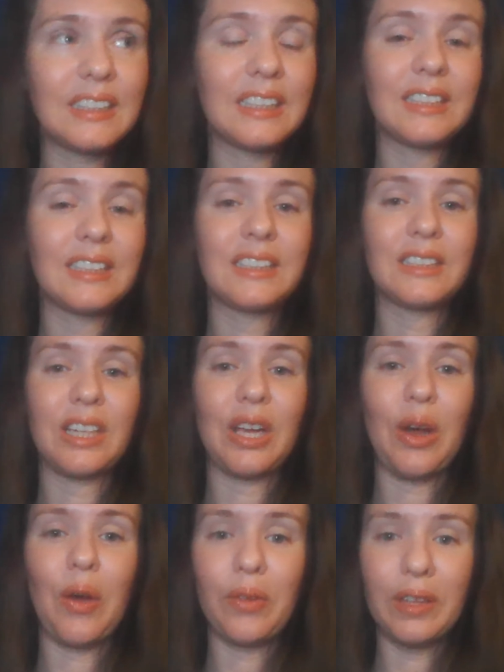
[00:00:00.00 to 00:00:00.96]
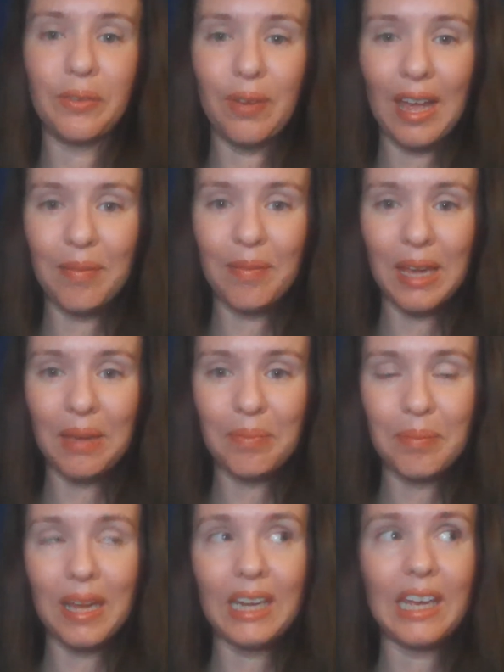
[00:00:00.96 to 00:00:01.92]
is the only way I make
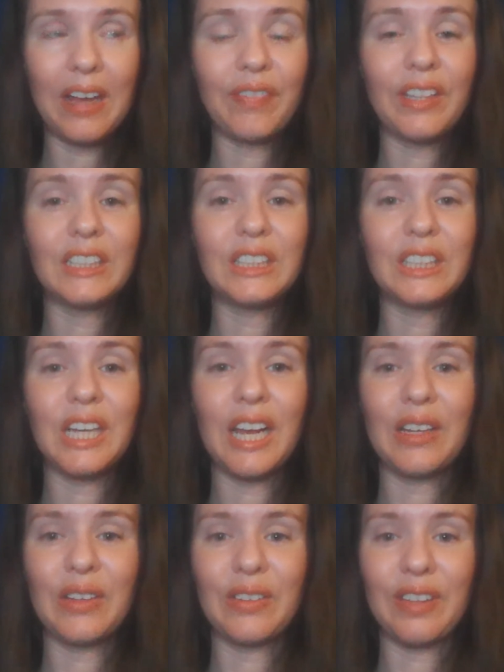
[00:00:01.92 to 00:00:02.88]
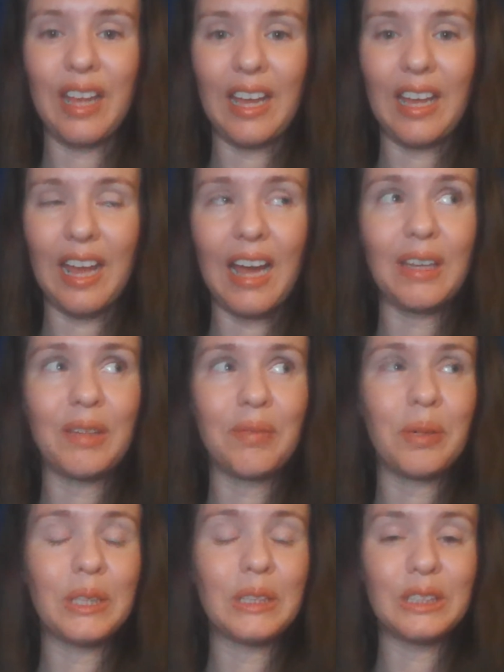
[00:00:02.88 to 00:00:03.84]
money on this channel, that I
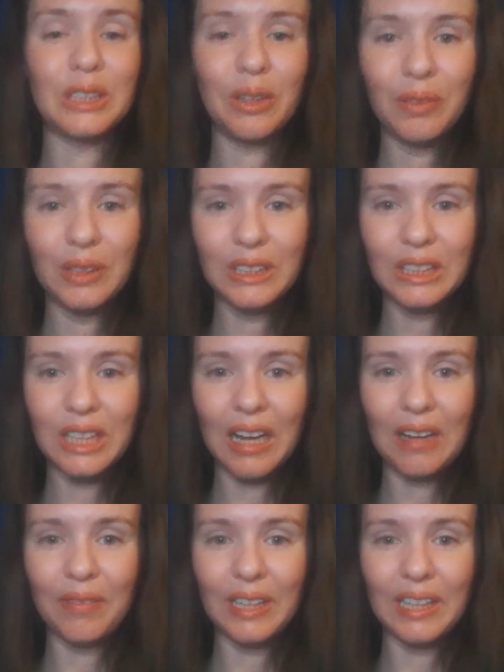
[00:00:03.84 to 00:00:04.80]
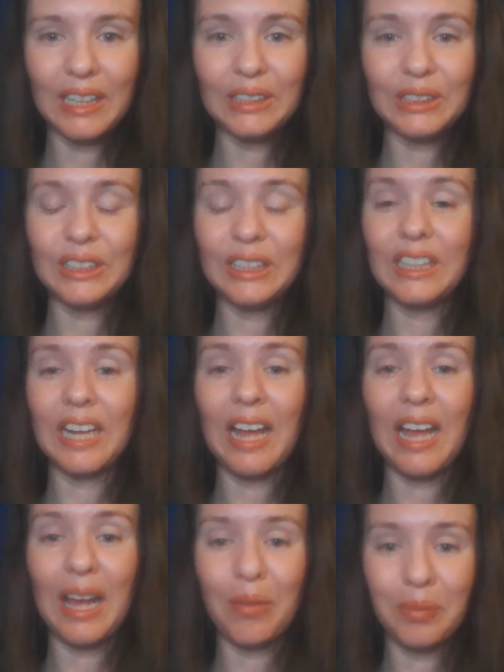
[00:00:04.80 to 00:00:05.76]
put so much time and energy to
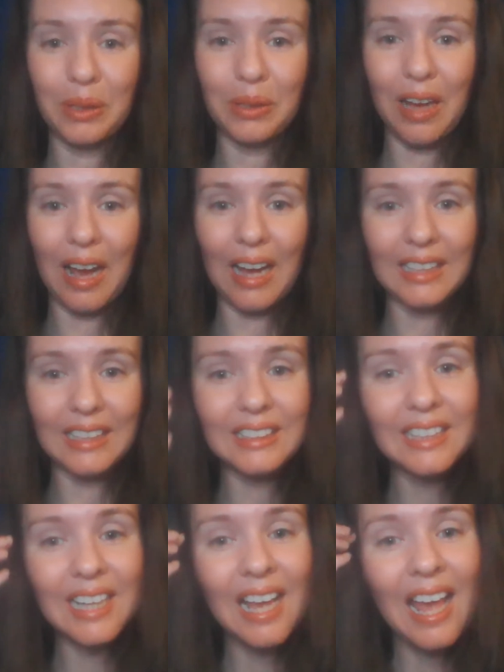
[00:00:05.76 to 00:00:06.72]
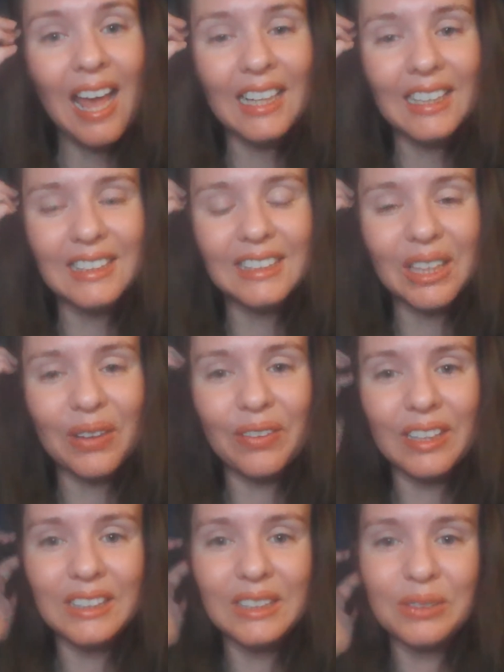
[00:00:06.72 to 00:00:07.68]
help you guys, and so
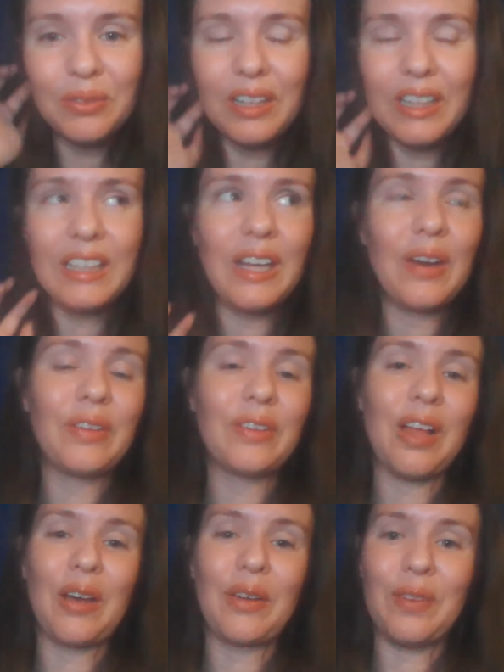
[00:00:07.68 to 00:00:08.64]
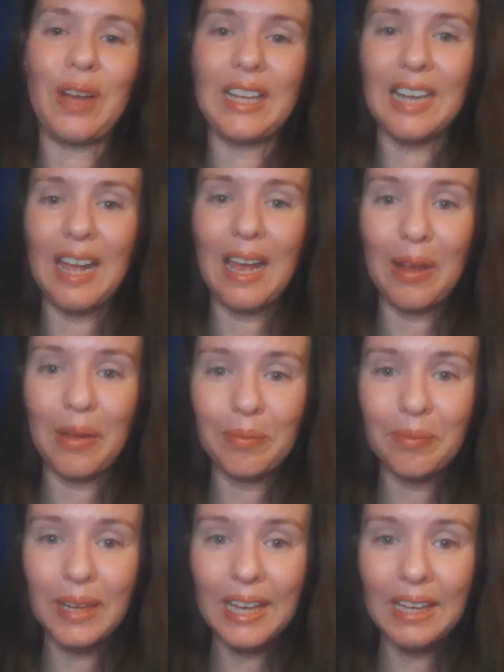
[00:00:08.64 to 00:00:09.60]
this would go a long way to help
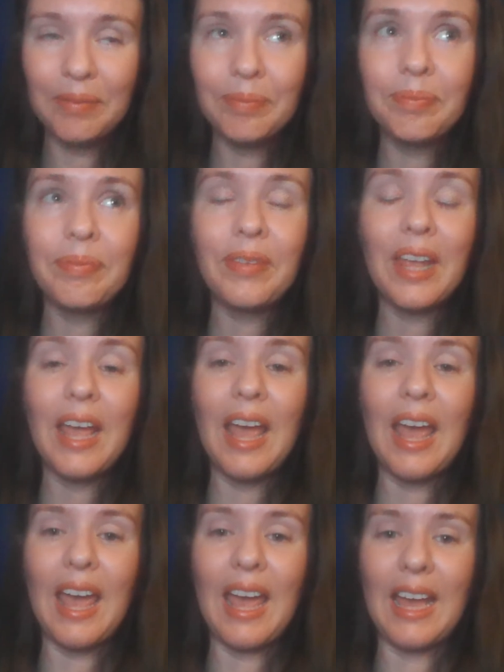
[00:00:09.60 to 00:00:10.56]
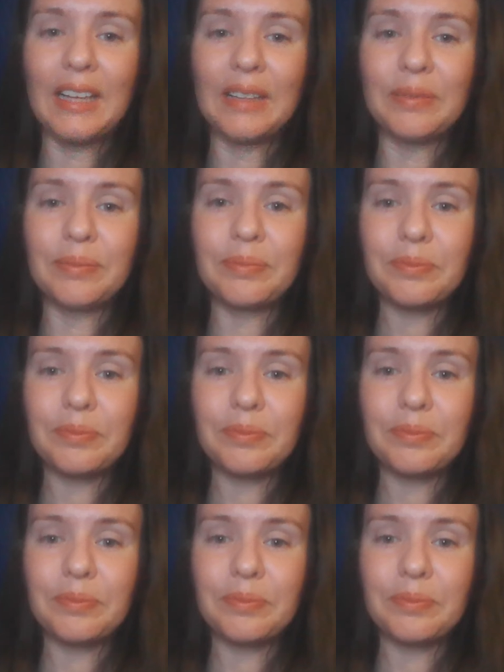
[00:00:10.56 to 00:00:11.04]
me. And